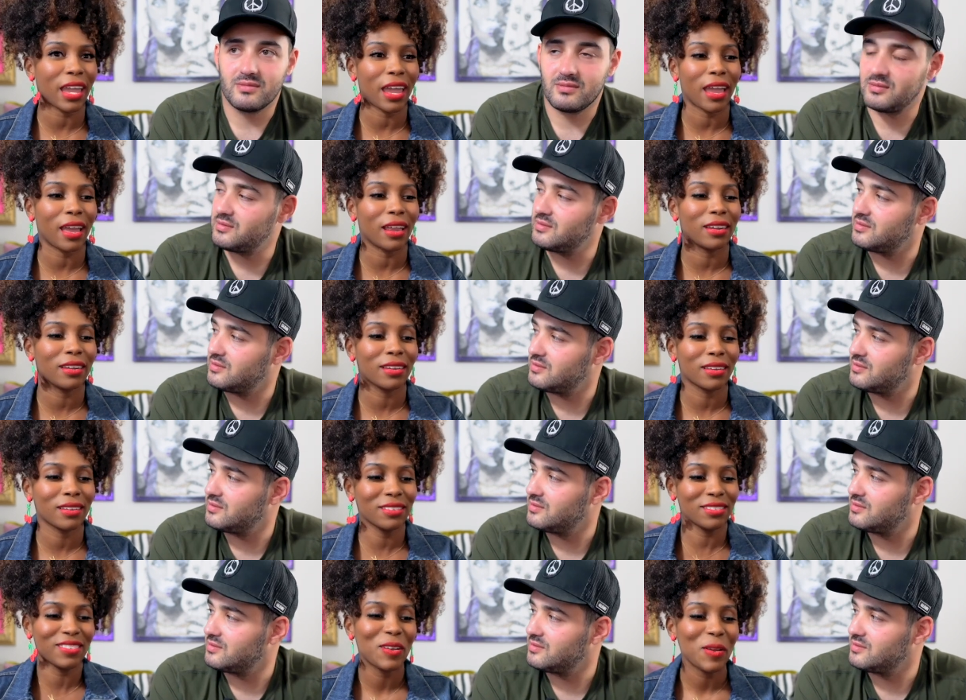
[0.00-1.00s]
Speaker 1: And
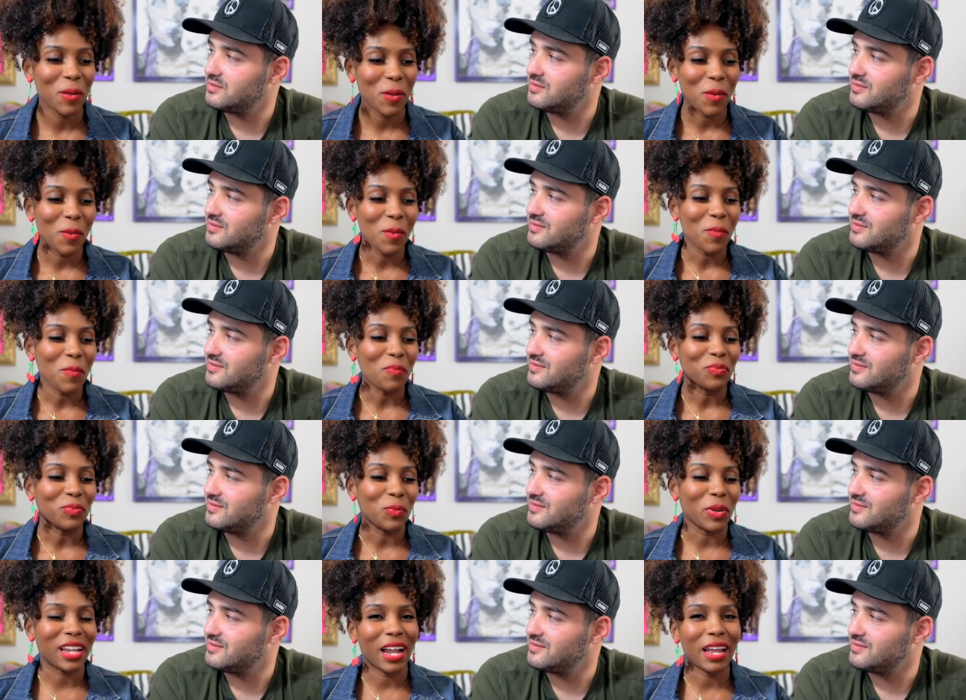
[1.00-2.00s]

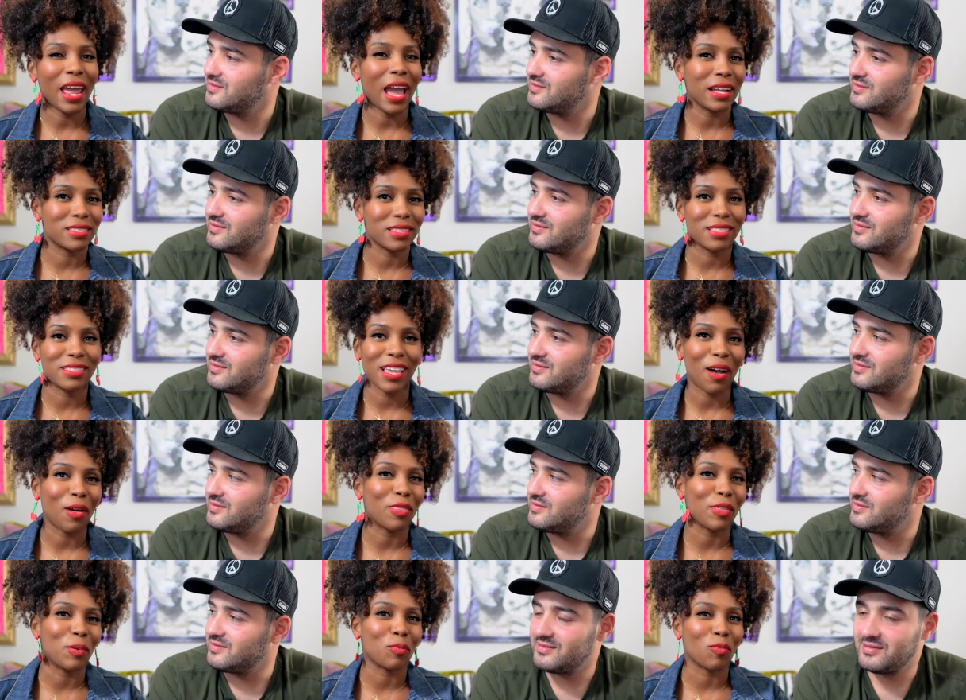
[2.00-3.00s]
we kind of had to
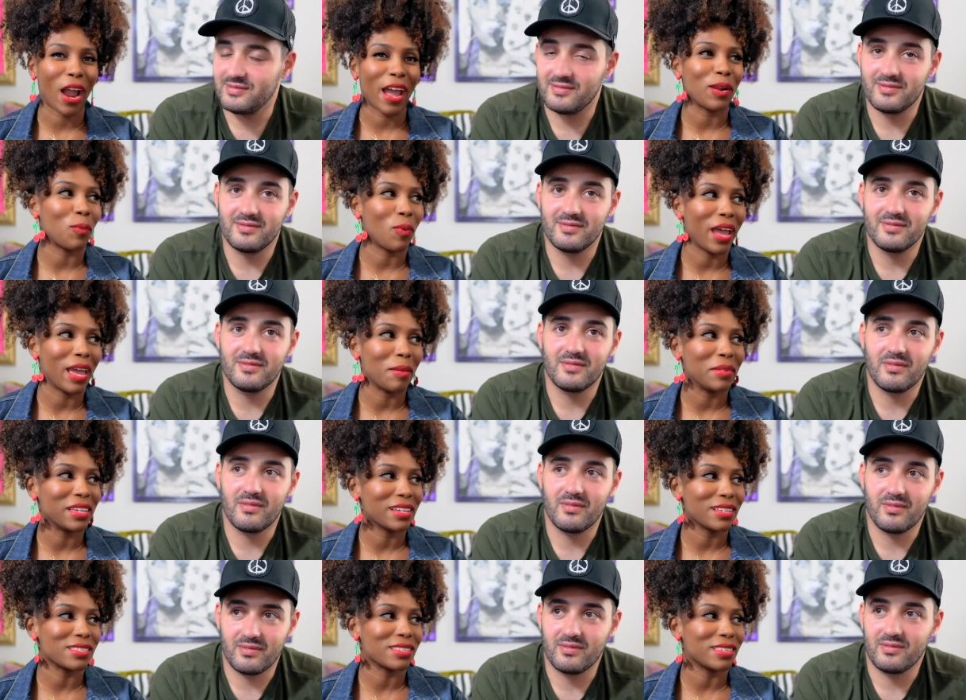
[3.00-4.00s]
tell them right away
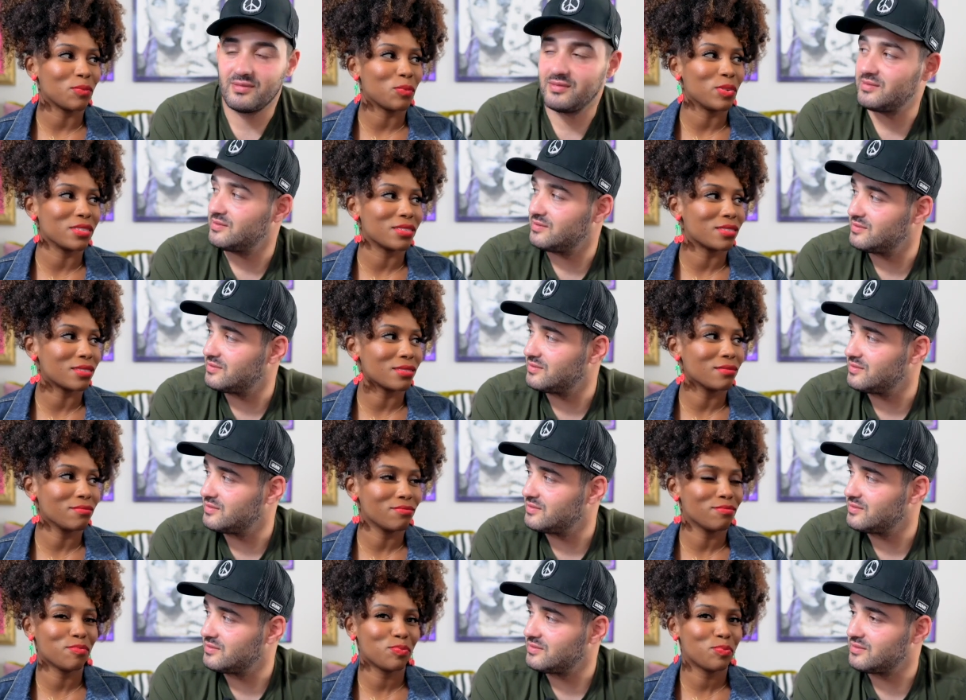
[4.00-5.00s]
because it was...
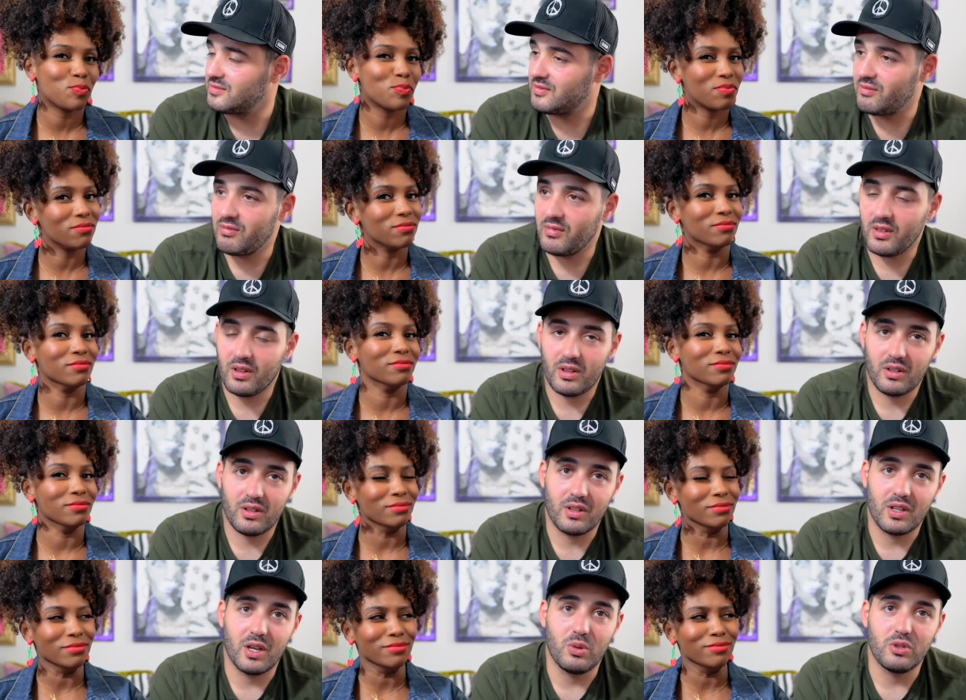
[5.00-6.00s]

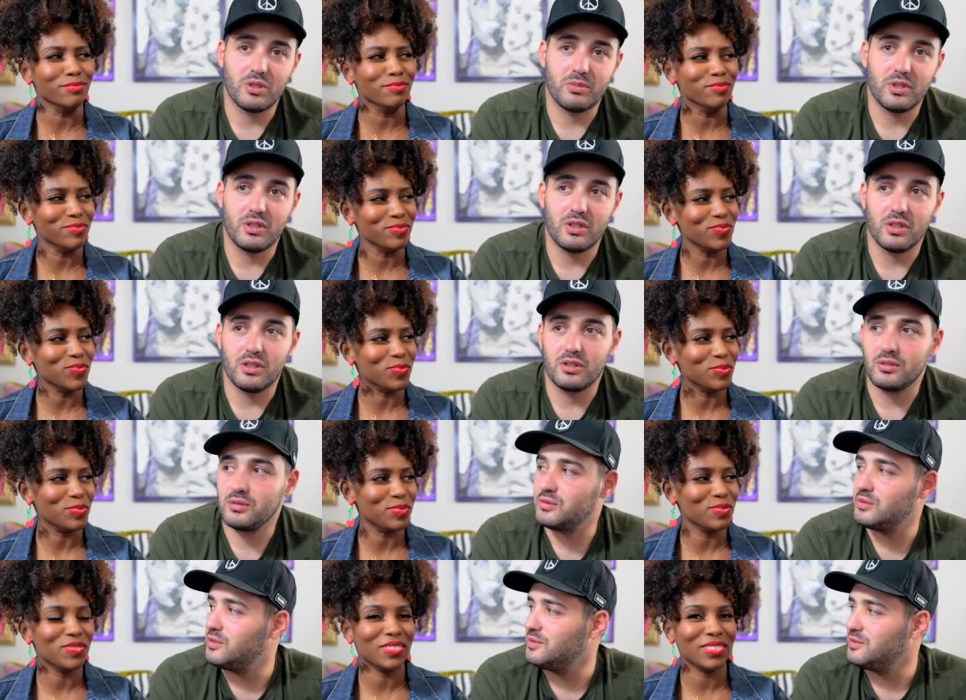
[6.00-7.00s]
Speaker 2: yeah, it was a big deal.
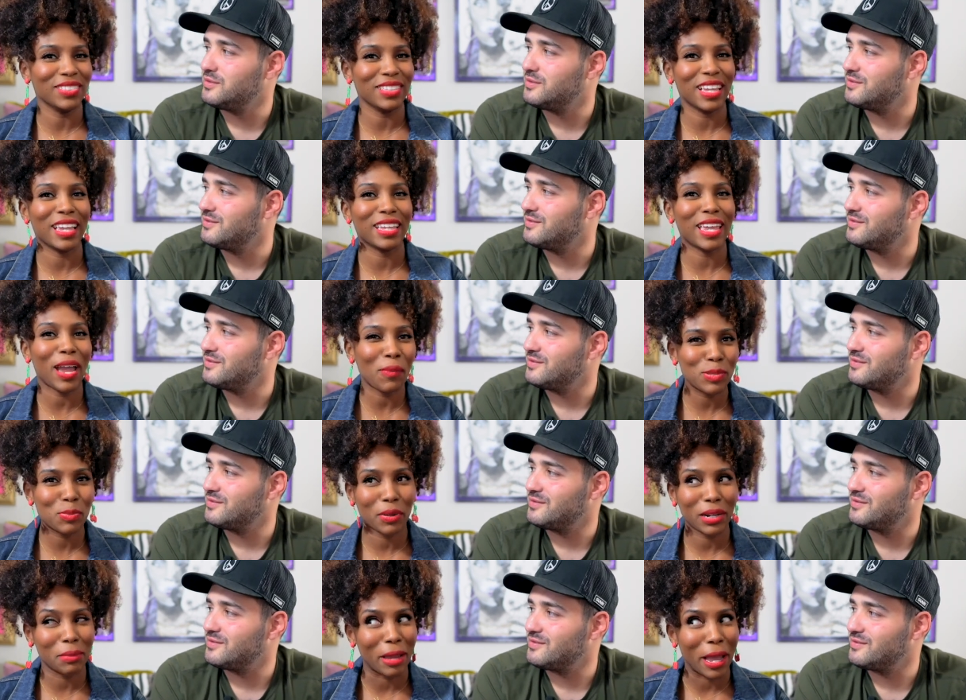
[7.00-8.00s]
Speaker 1: Yeah, it was
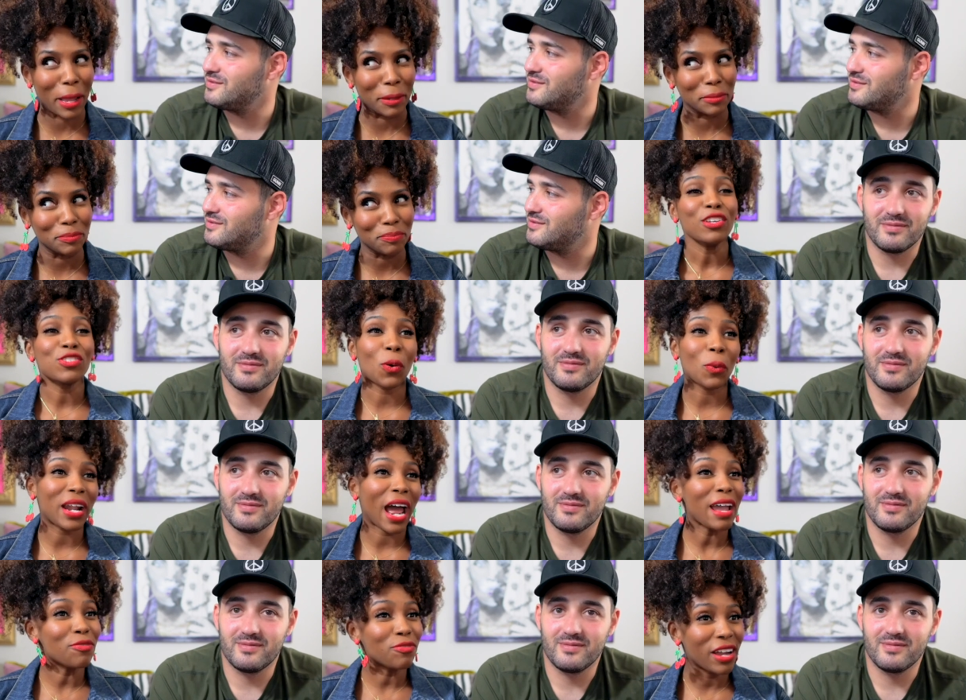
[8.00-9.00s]
pretty bad. So
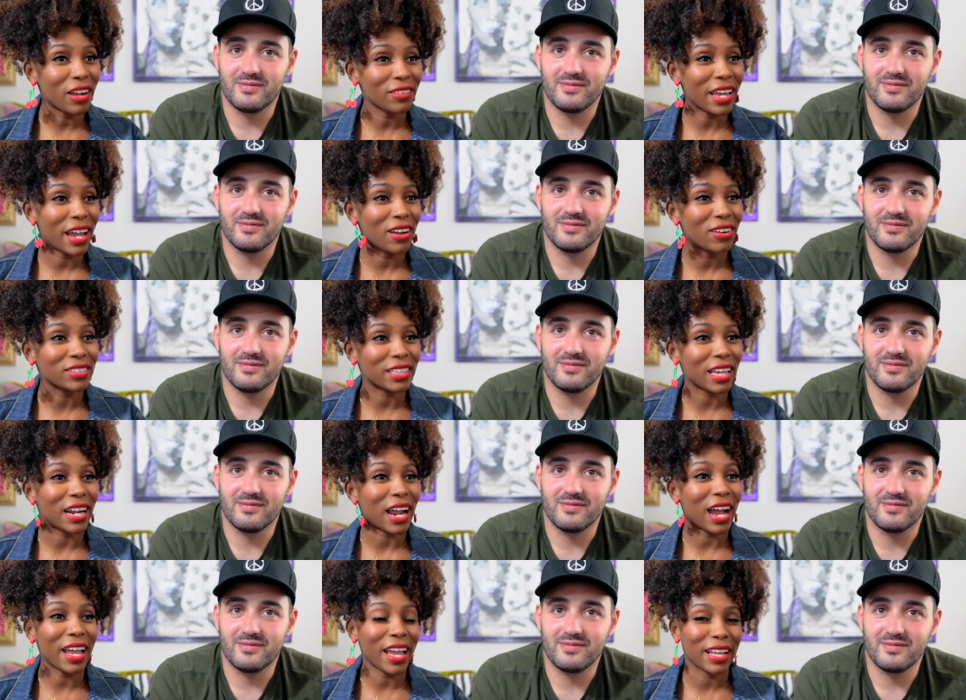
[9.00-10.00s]
when I found out
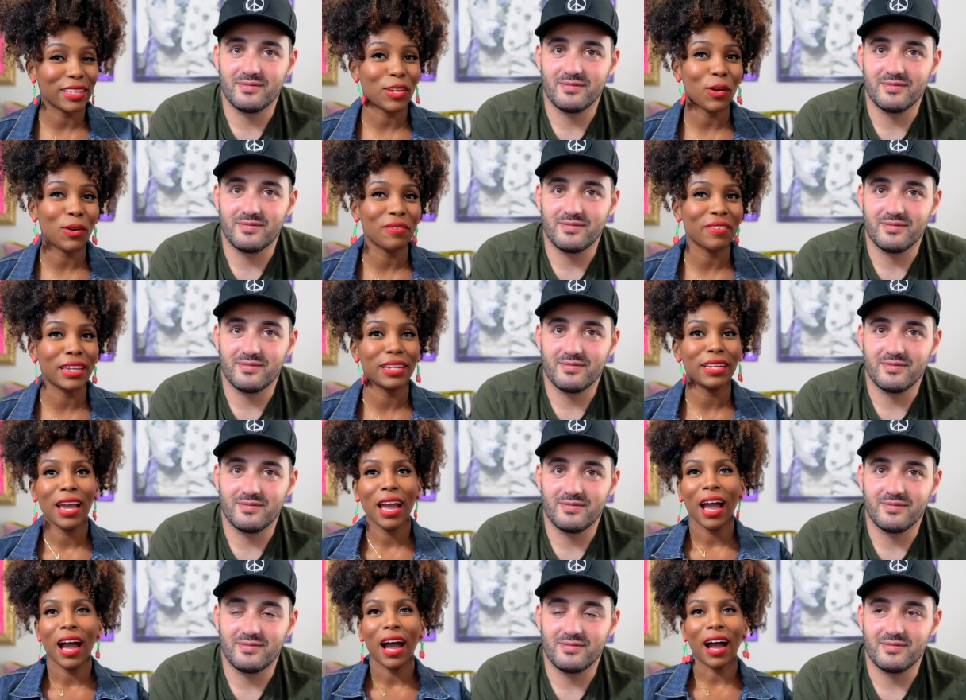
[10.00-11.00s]
that I had COVID,
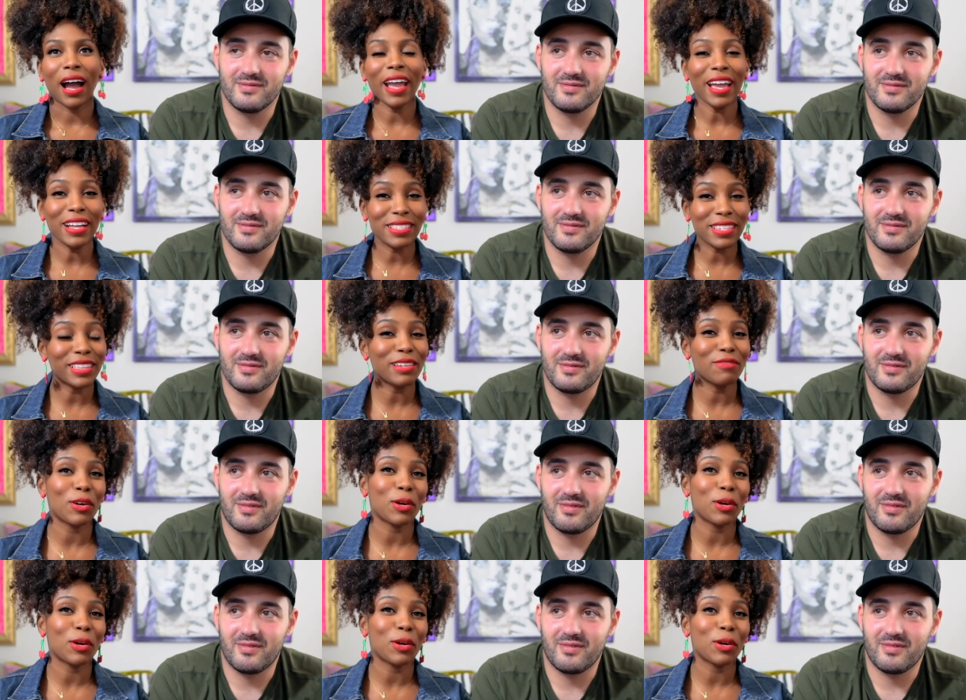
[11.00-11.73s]
I had to leave the